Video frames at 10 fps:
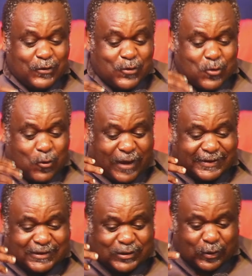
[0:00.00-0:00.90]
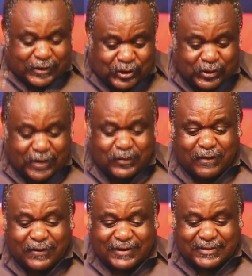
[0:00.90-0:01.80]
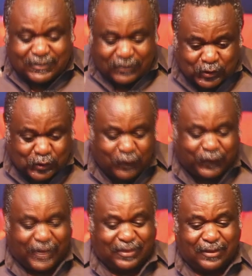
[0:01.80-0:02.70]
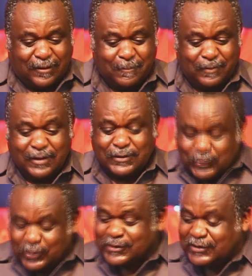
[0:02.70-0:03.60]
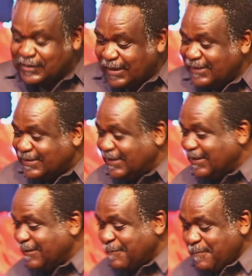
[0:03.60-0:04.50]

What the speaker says: you want your children to have that true faith, true Christianity,